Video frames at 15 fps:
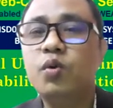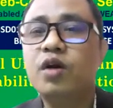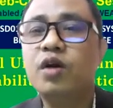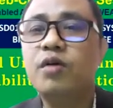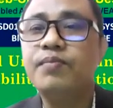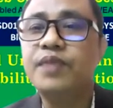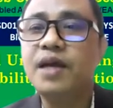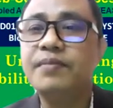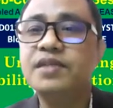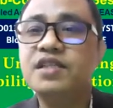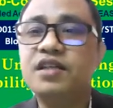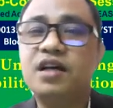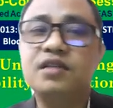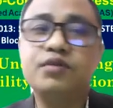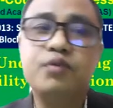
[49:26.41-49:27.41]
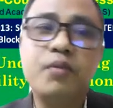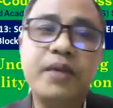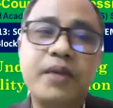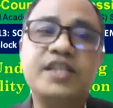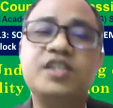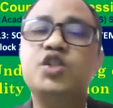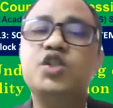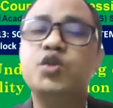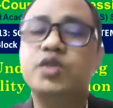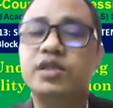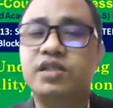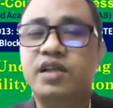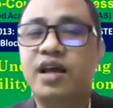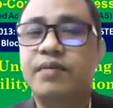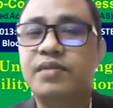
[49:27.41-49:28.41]
One of them is Transformation to
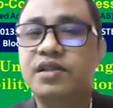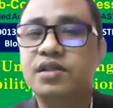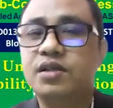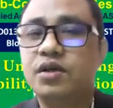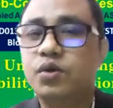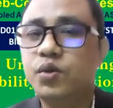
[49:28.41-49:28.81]
Sustainability,